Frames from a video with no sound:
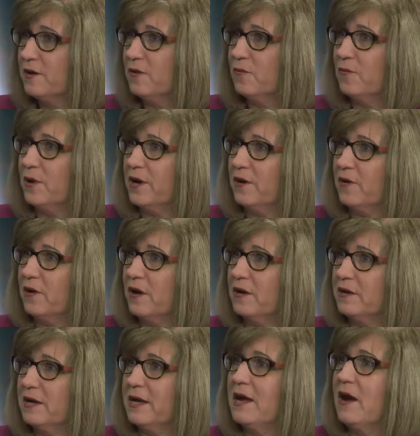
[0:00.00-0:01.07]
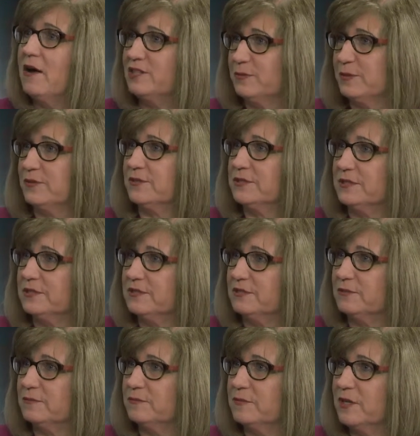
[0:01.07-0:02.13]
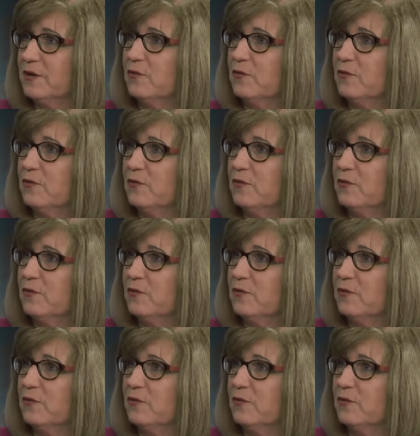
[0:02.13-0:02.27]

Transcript: where a hospital system